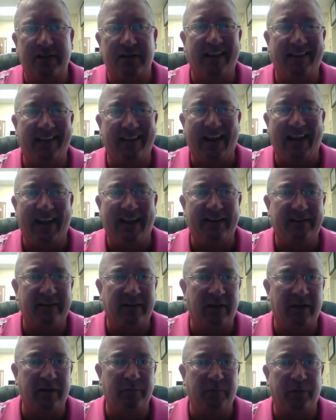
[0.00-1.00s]
that they had
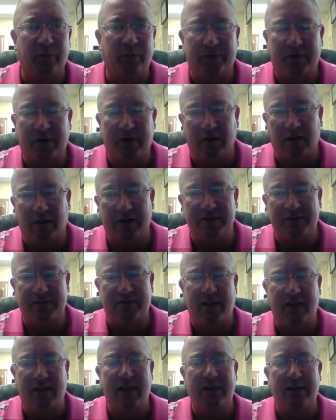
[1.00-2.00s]
done with North Carolina
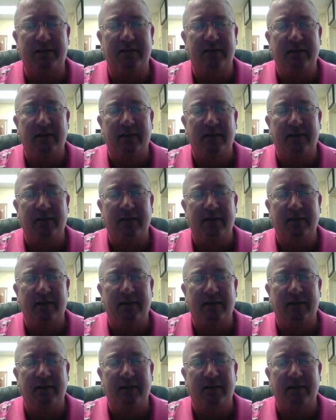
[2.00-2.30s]
State,